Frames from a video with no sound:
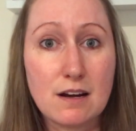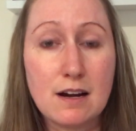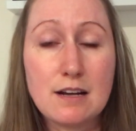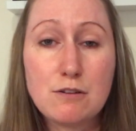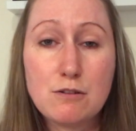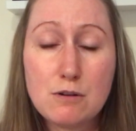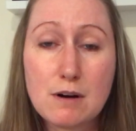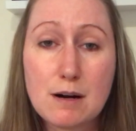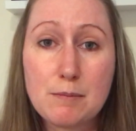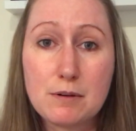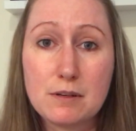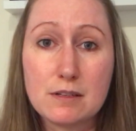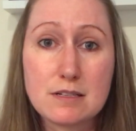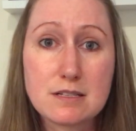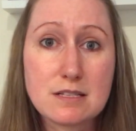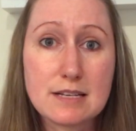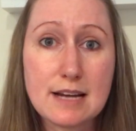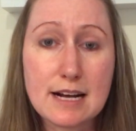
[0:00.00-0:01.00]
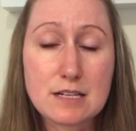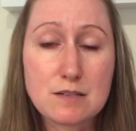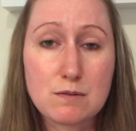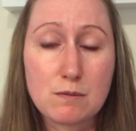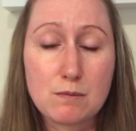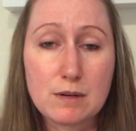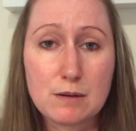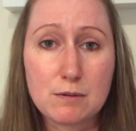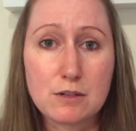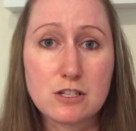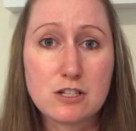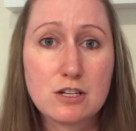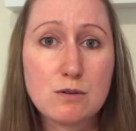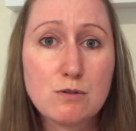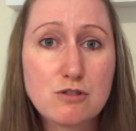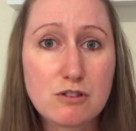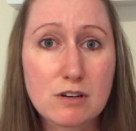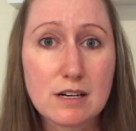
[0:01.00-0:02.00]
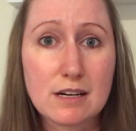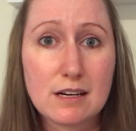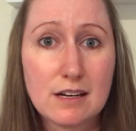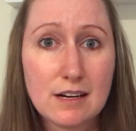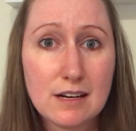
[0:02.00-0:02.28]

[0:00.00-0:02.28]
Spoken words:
I grew up on Les Snacks when we were children.